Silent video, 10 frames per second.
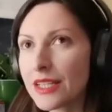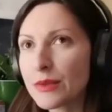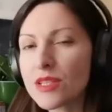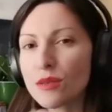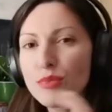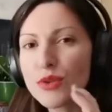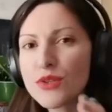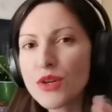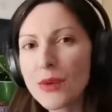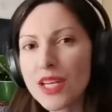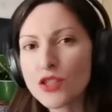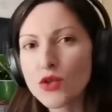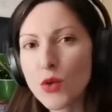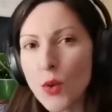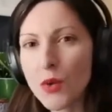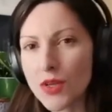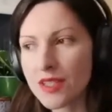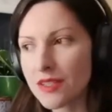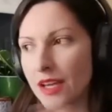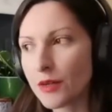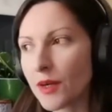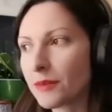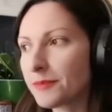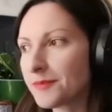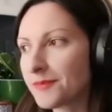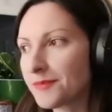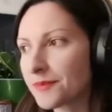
it was a Pluto in Taurus era.